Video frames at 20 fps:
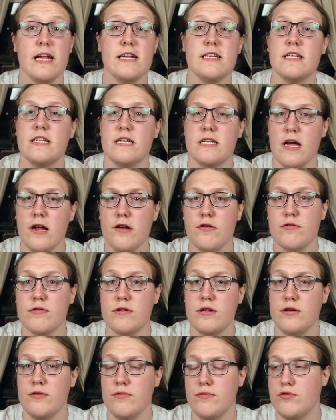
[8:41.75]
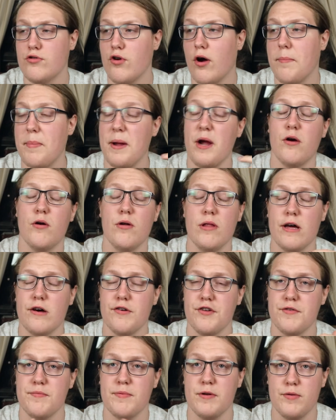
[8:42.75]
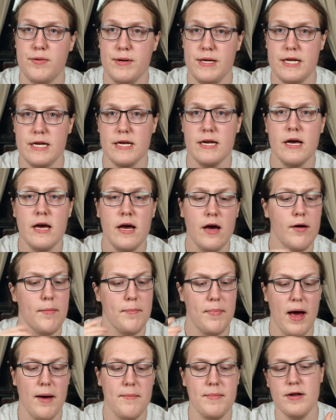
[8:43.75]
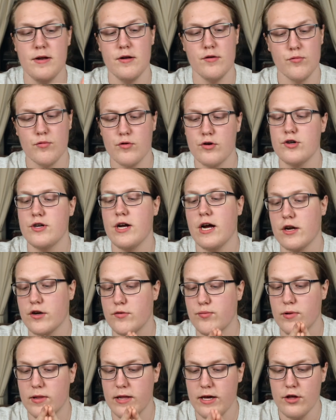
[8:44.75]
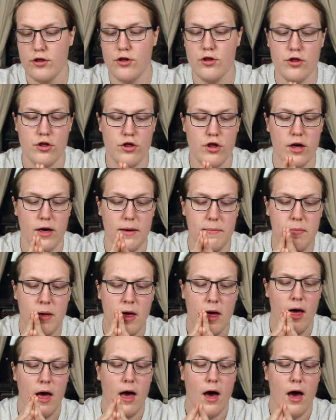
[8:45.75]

and is subtle to draw parallels between Batman and Rorschach's relationship.